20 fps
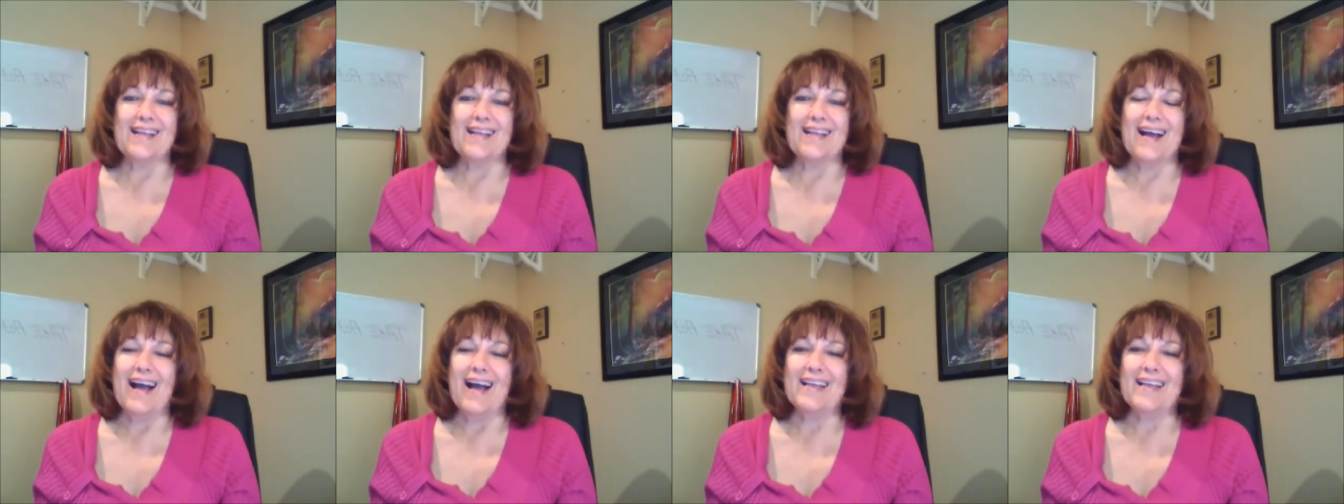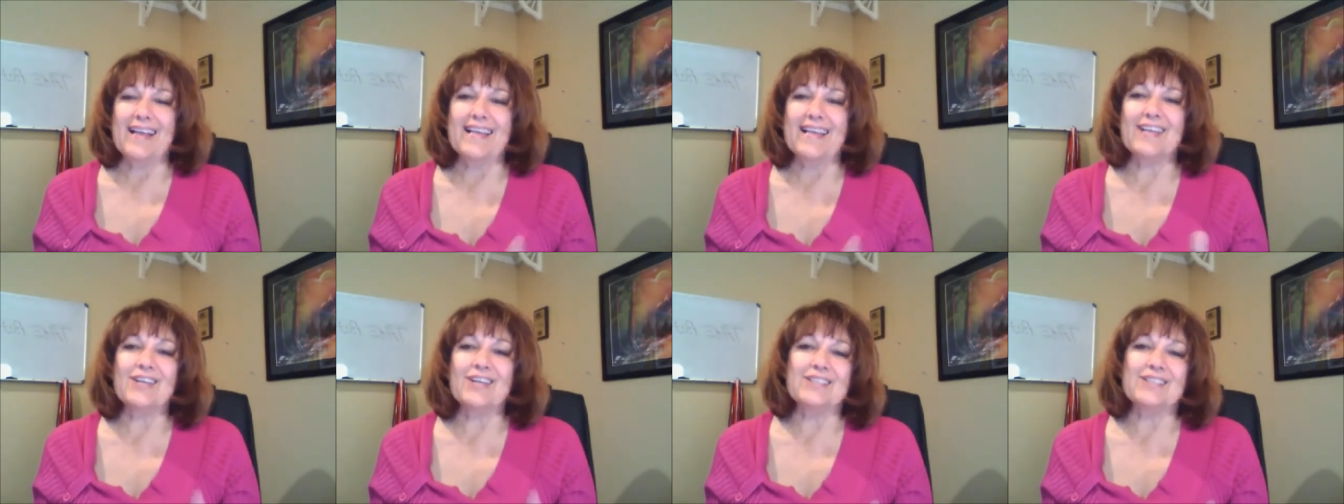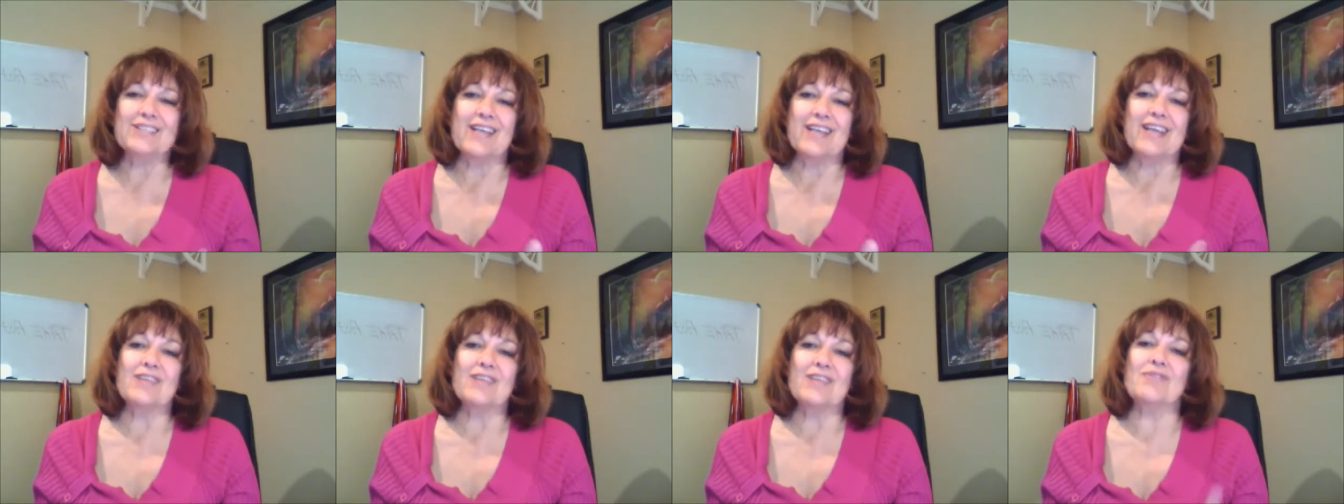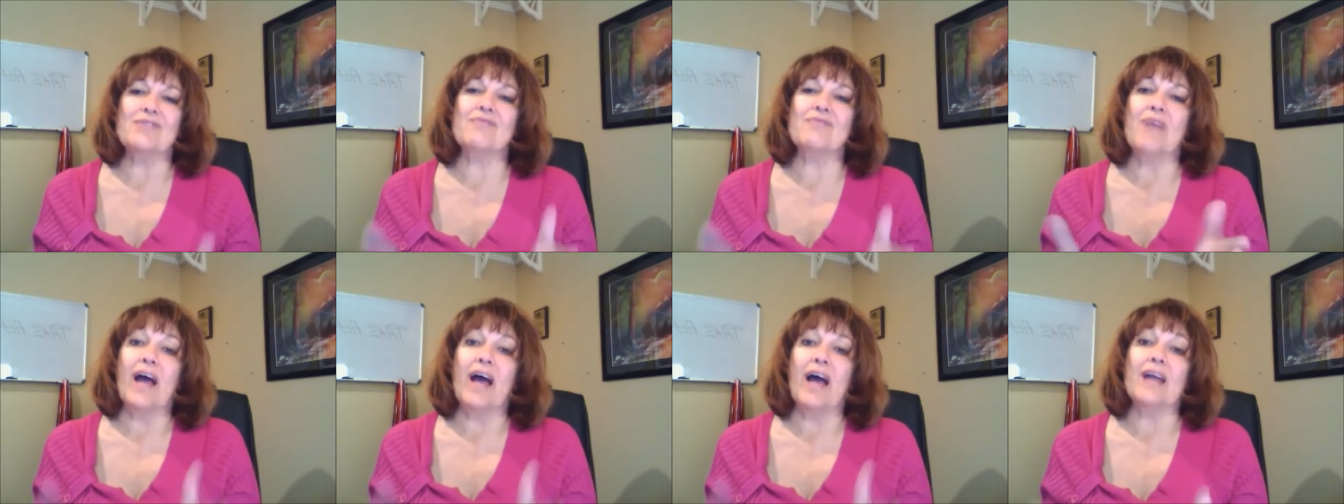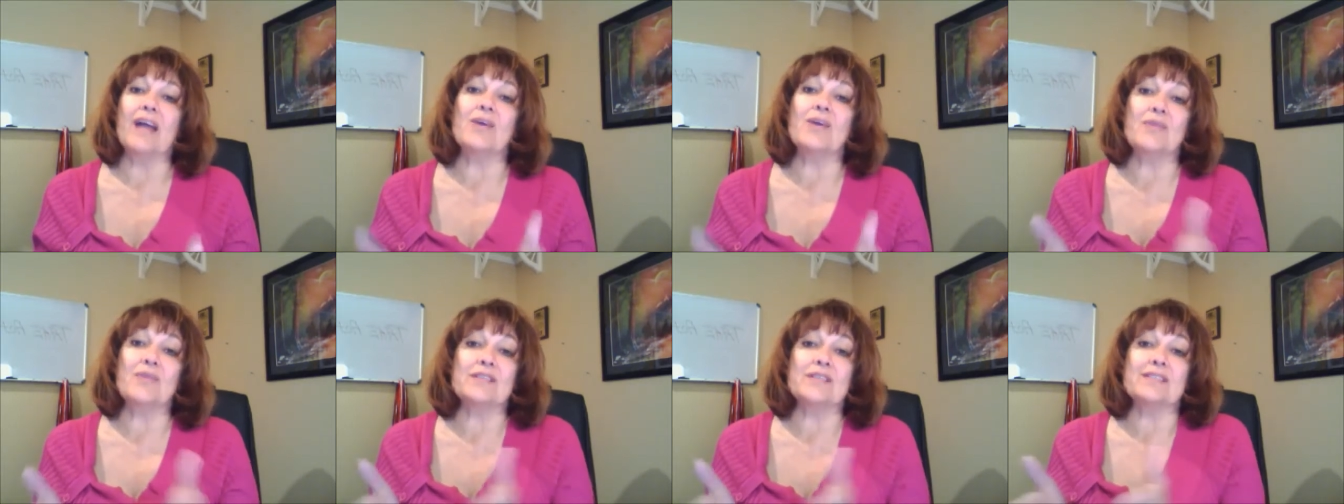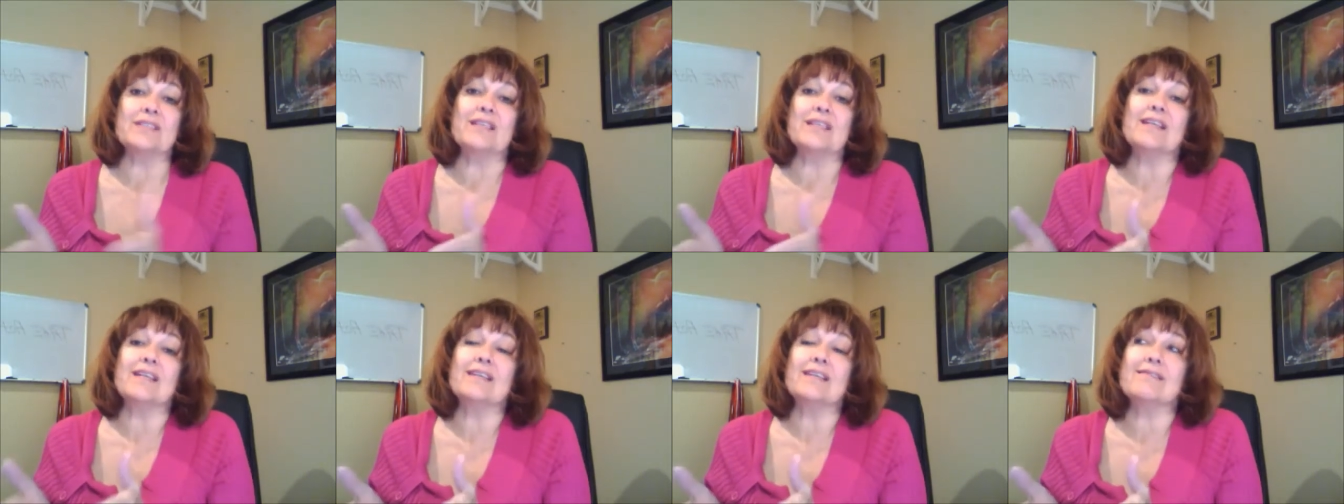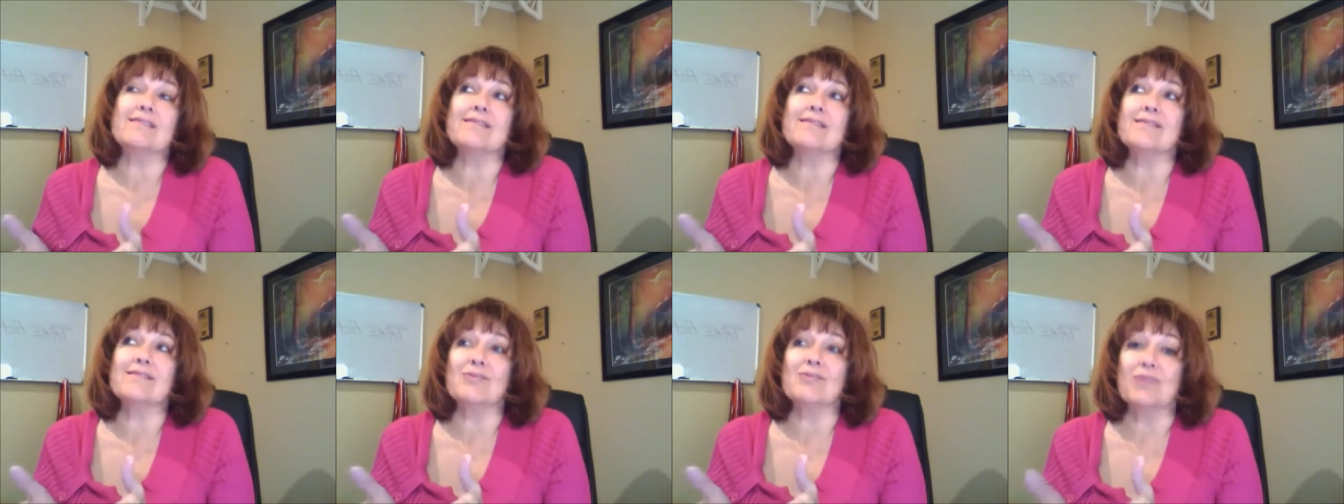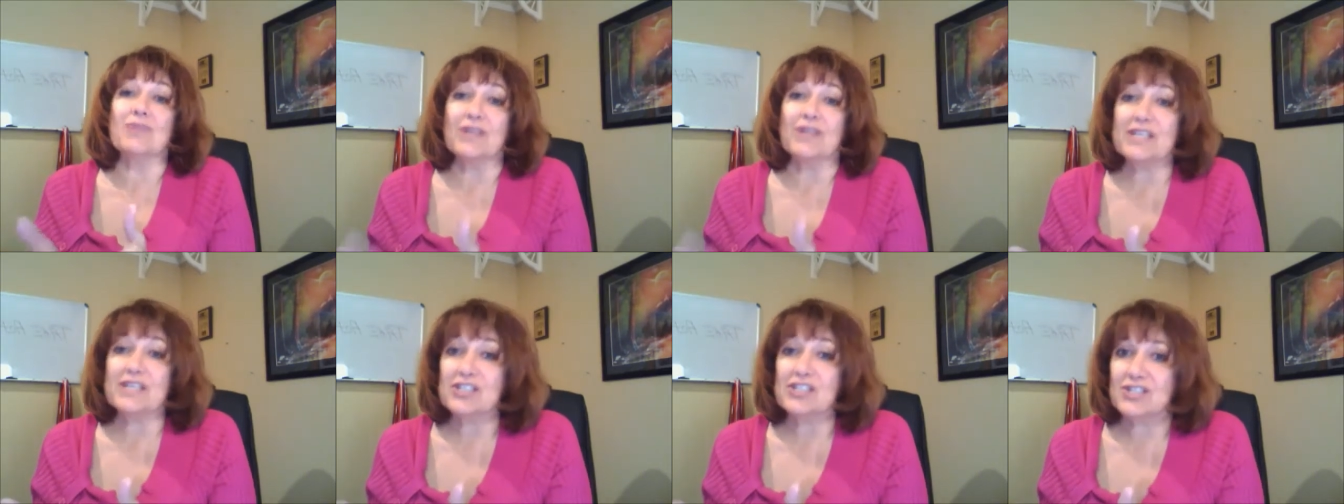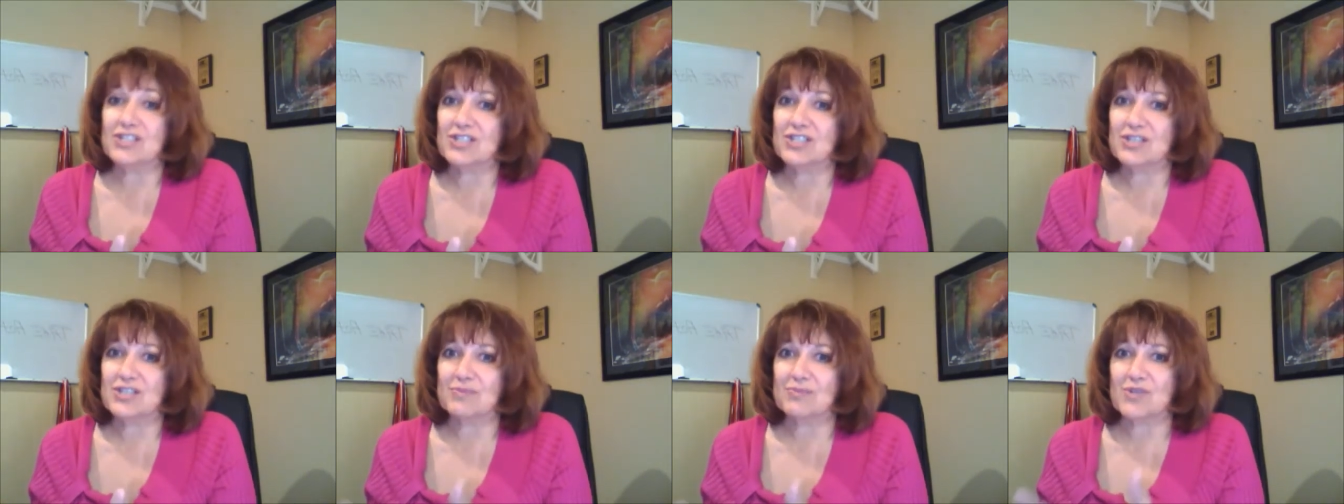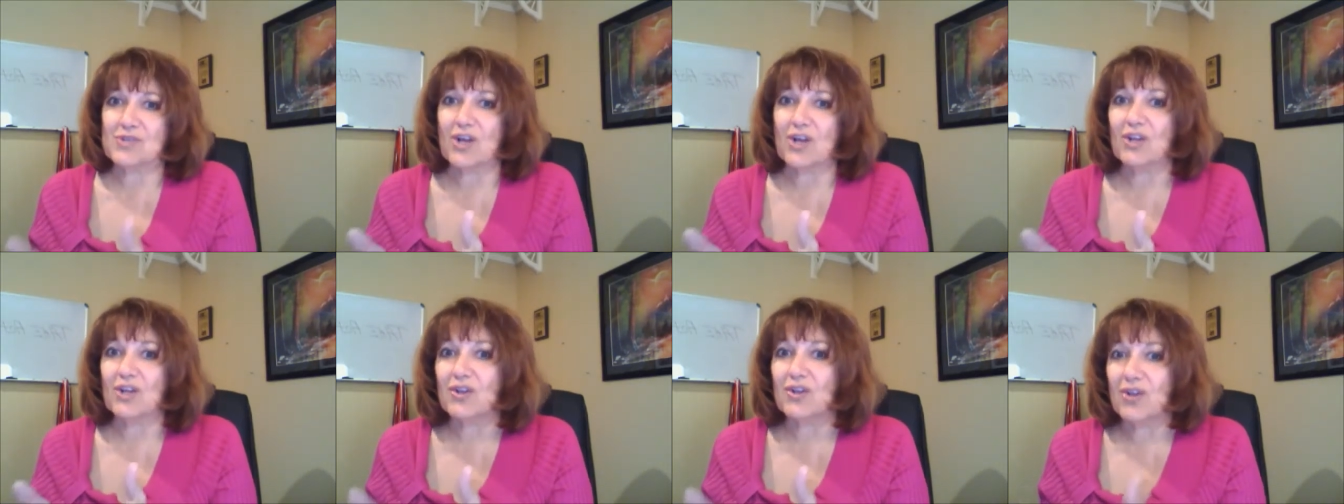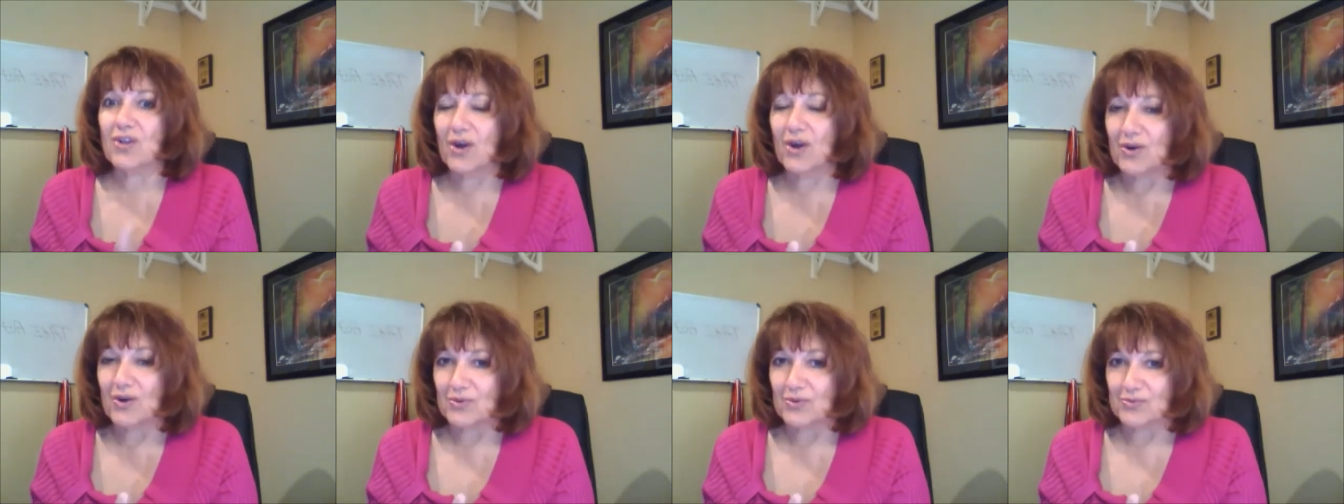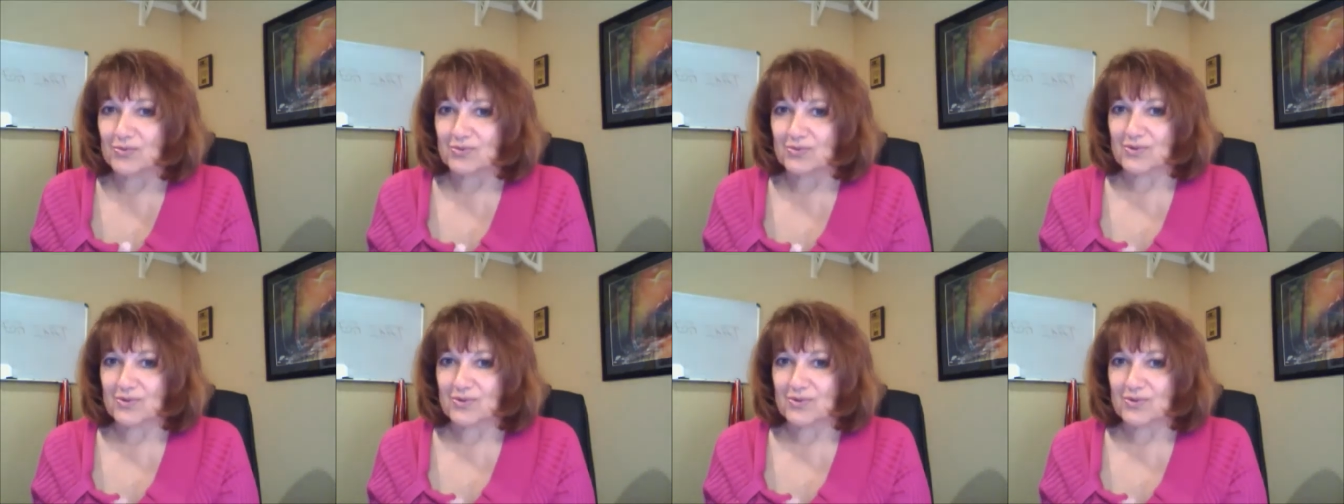I cannot tell you the value that's in the relationships alone